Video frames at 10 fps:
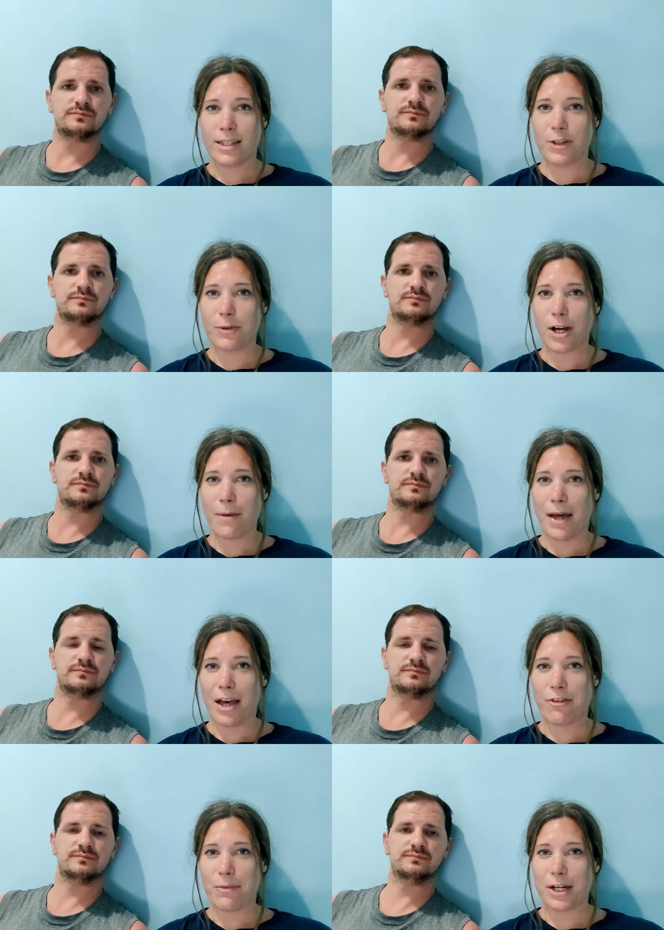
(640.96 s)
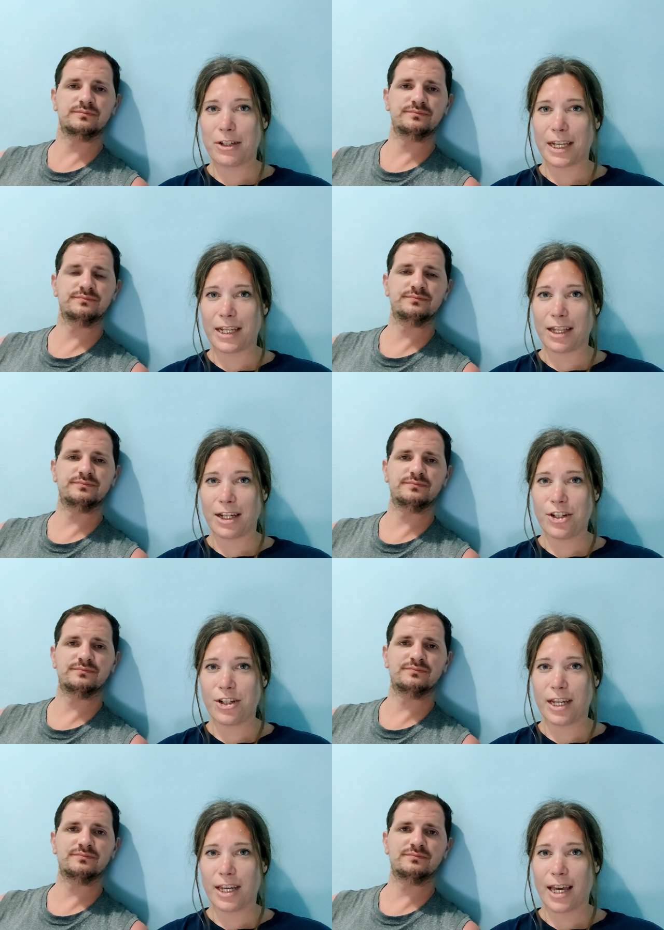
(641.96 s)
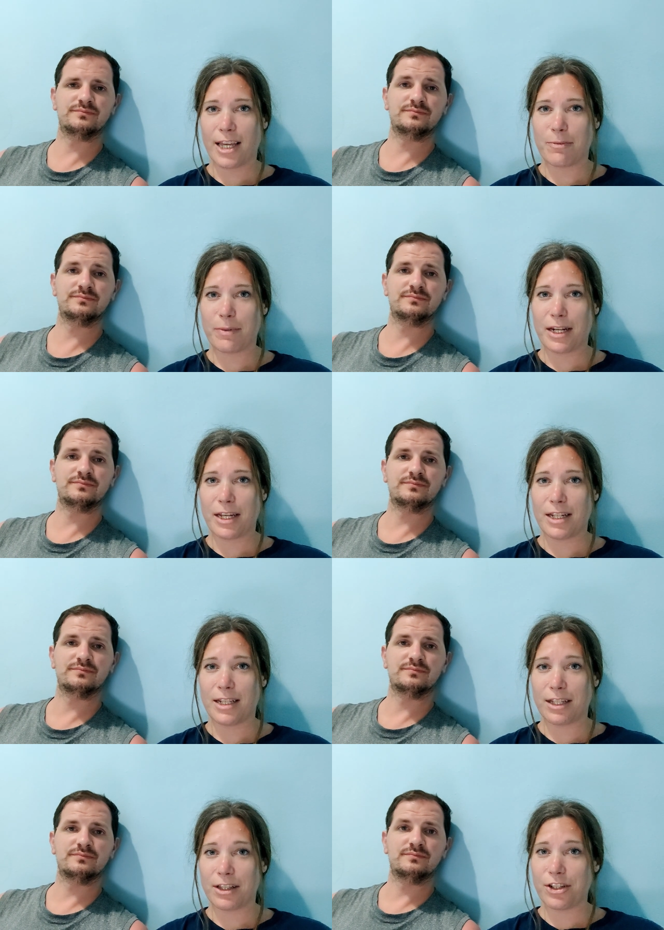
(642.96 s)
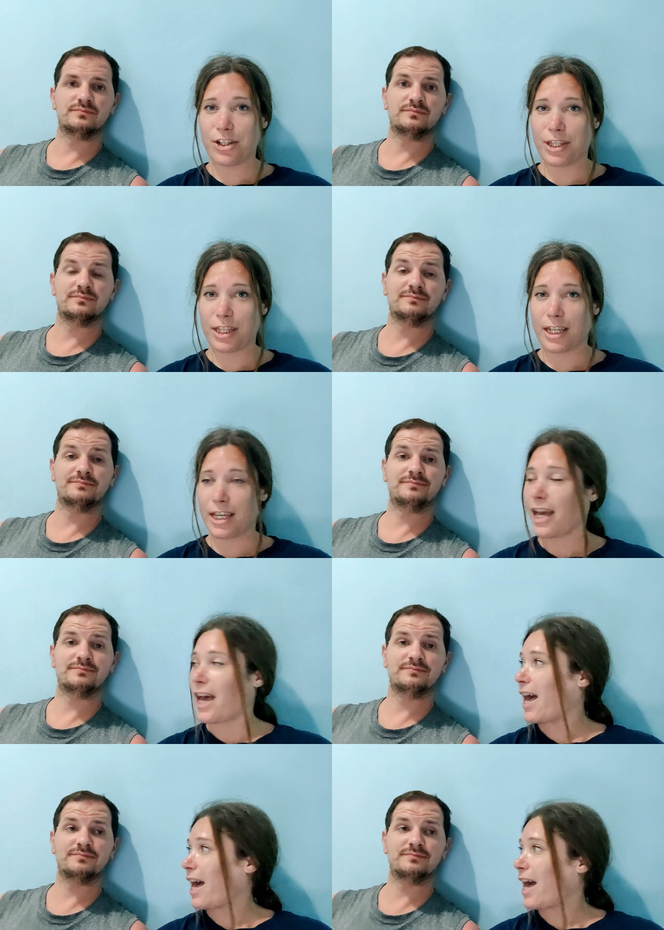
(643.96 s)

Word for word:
Speaker 1: Since we got back from our late lunch, Nick has been diligently